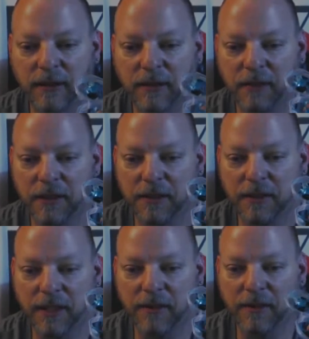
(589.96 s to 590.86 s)
mainly
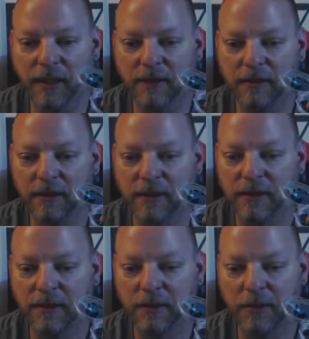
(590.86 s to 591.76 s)
just outside.
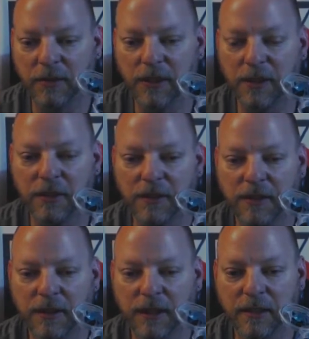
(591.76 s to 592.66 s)
So I'm really curious
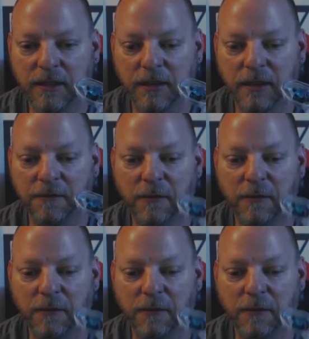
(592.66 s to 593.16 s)
to get a